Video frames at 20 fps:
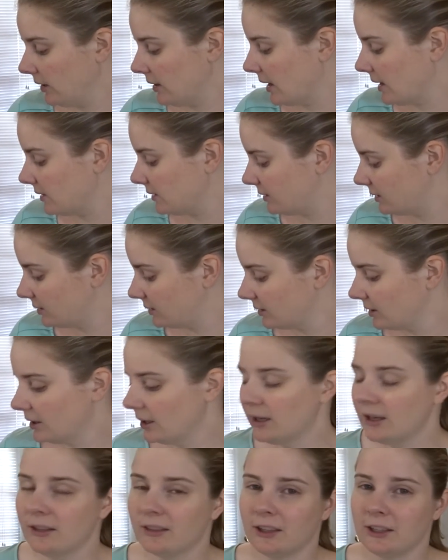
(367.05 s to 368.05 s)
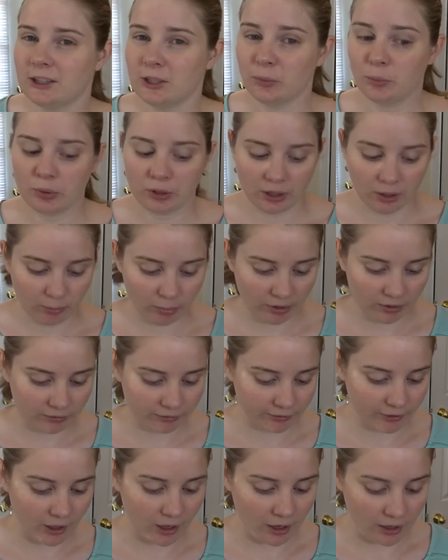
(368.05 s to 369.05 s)
that's that's a pretty big
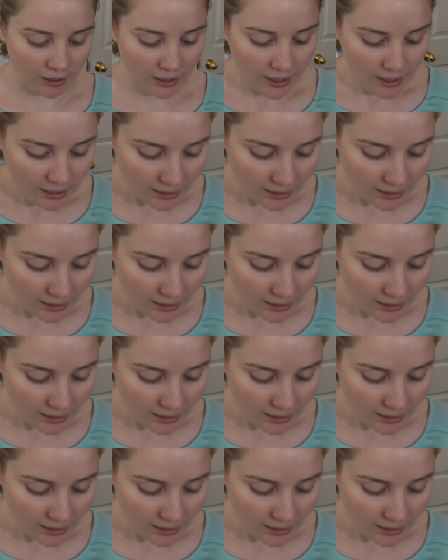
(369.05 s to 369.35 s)
flaw.